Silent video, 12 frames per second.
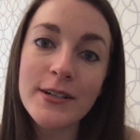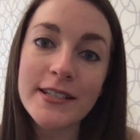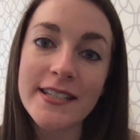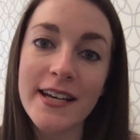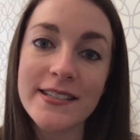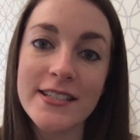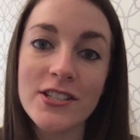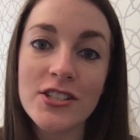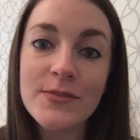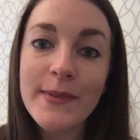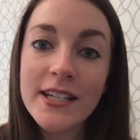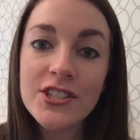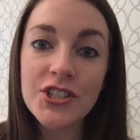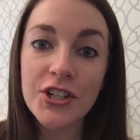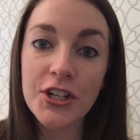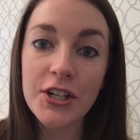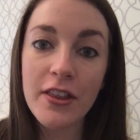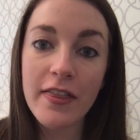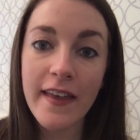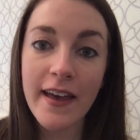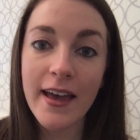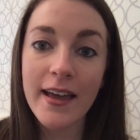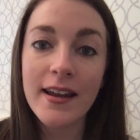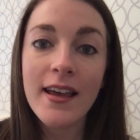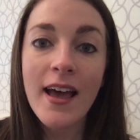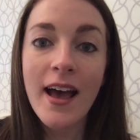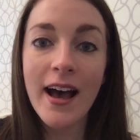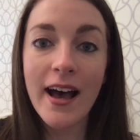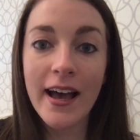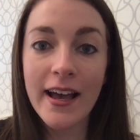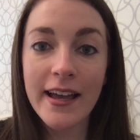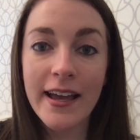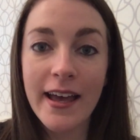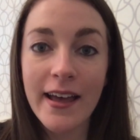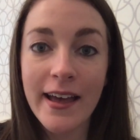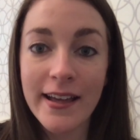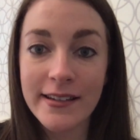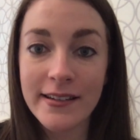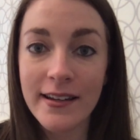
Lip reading: work done to just make sure that I had